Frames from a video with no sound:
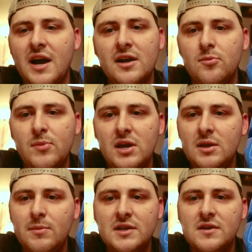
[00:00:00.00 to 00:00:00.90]
Iron Man.
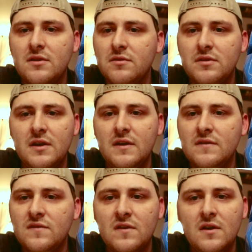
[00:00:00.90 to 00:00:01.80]
He makes other
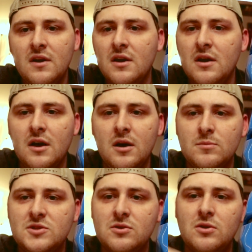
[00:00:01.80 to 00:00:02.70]
things.
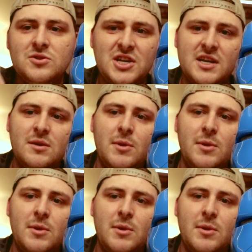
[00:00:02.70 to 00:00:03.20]
So go check him